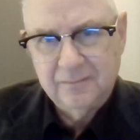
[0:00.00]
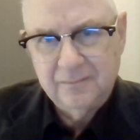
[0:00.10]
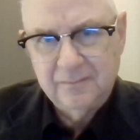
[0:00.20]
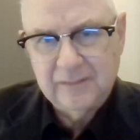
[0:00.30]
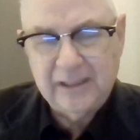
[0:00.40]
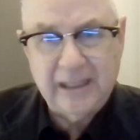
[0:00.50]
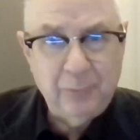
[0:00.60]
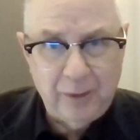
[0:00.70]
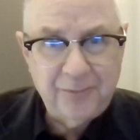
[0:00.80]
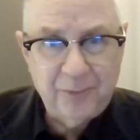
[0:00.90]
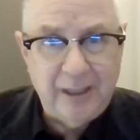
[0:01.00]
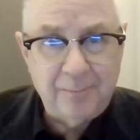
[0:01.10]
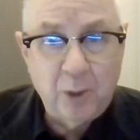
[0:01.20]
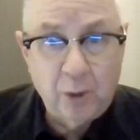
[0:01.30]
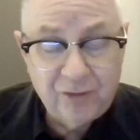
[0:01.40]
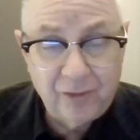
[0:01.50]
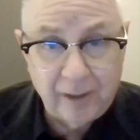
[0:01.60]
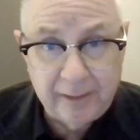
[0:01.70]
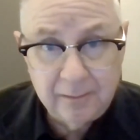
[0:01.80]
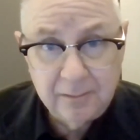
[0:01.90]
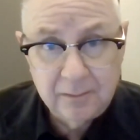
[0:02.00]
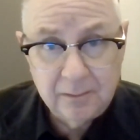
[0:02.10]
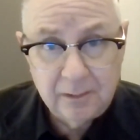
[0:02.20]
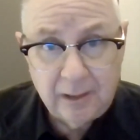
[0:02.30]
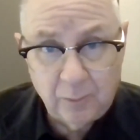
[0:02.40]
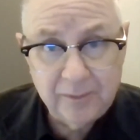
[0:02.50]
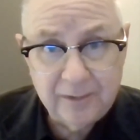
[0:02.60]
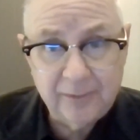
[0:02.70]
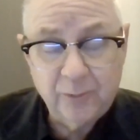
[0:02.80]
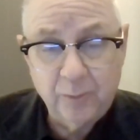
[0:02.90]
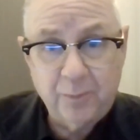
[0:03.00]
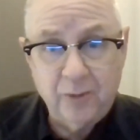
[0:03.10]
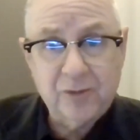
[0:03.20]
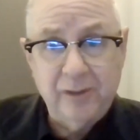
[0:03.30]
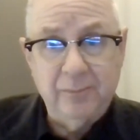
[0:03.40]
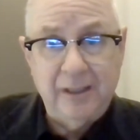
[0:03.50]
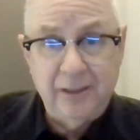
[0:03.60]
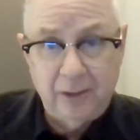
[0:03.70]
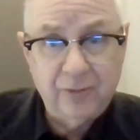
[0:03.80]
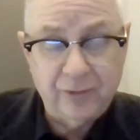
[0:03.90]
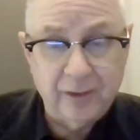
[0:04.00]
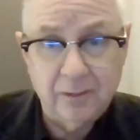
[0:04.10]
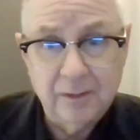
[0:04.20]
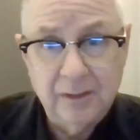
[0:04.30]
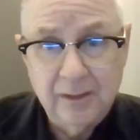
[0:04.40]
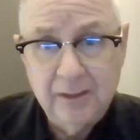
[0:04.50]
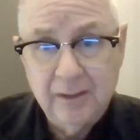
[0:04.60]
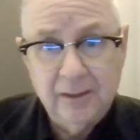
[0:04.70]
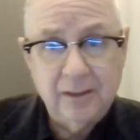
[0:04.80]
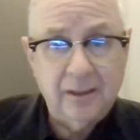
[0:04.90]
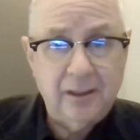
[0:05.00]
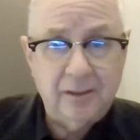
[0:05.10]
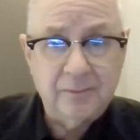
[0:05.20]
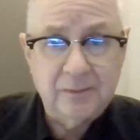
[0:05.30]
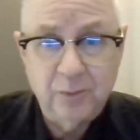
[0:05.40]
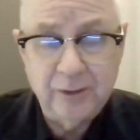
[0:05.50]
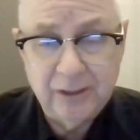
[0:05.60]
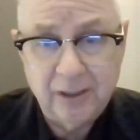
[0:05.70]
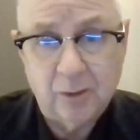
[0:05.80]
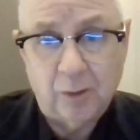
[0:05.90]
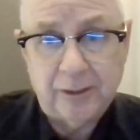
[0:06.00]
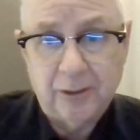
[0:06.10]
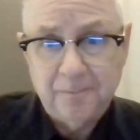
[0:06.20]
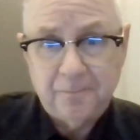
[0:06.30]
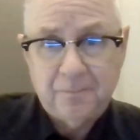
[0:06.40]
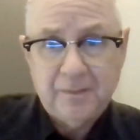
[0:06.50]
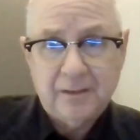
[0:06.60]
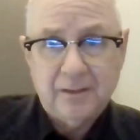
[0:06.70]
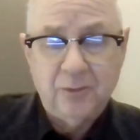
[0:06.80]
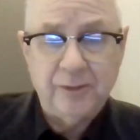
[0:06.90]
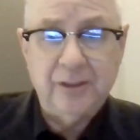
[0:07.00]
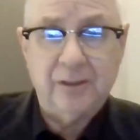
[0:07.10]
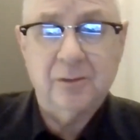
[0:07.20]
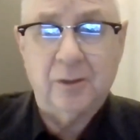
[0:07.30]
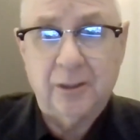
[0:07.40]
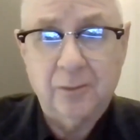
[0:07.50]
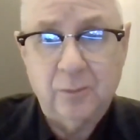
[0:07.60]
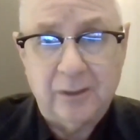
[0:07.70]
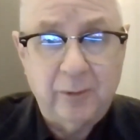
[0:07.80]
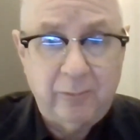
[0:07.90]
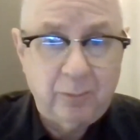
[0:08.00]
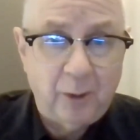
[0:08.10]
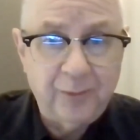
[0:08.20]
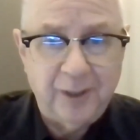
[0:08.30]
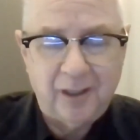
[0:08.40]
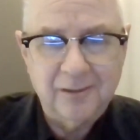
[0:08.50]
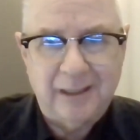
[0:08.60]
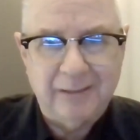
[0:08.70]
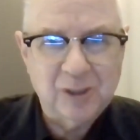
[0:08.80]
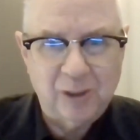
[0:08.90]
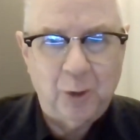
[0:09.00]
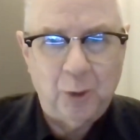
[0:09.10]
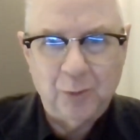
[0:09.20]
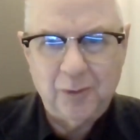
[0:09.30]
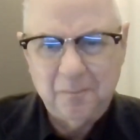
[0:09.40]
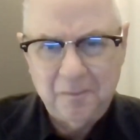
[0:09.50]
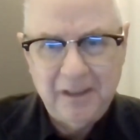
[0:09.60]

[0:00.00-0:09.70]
And I went through that personally. I went that through personally many years ago. Knew a young lawyer when we were both young. I was a little older,